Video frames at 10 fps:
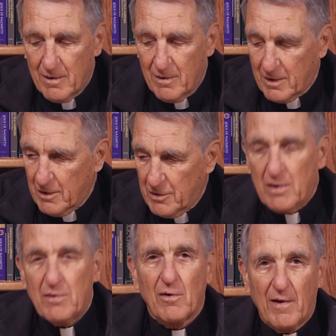the
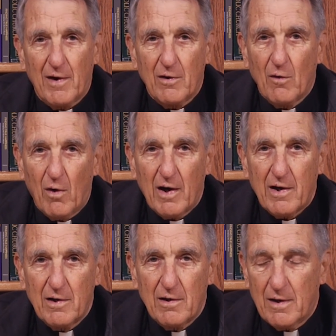cathedral there, you
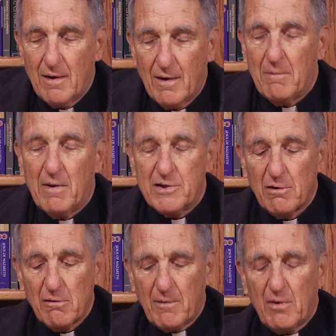walk into, I
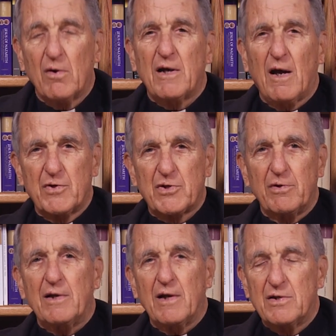still remember going down the
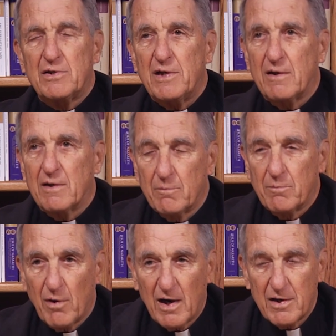street and seeing the
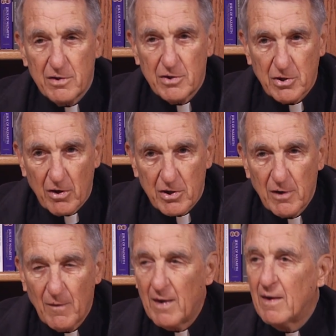Protestant
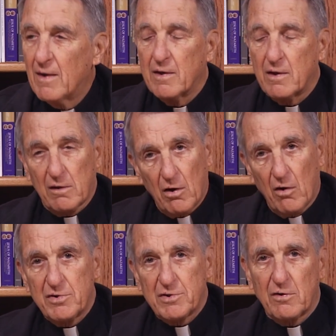church
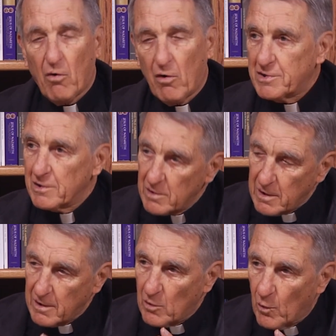closed, of course. You
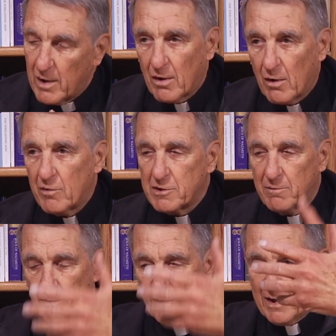looked in the window, it was
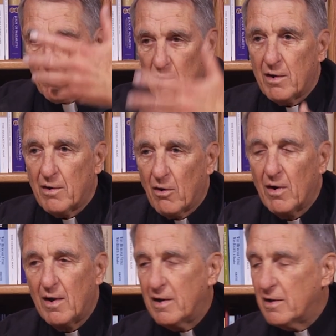a plain
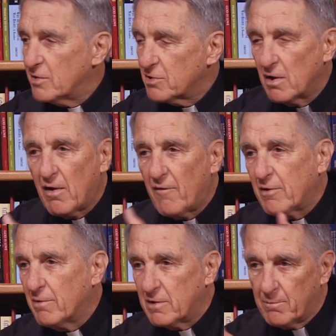window, and you saw
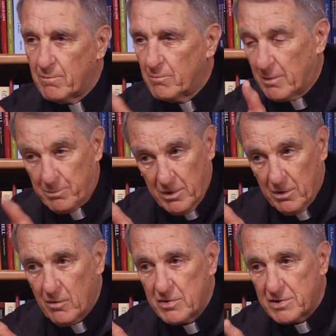nothing but
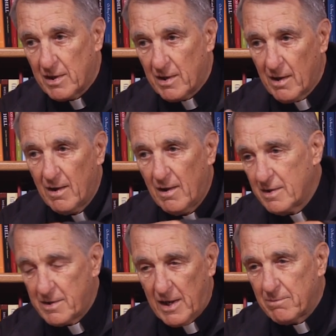pews and a
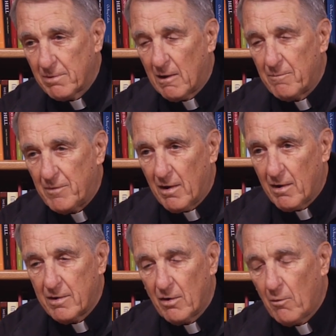table up
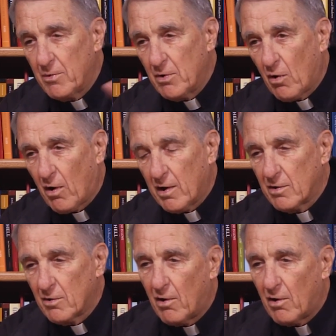there and no art at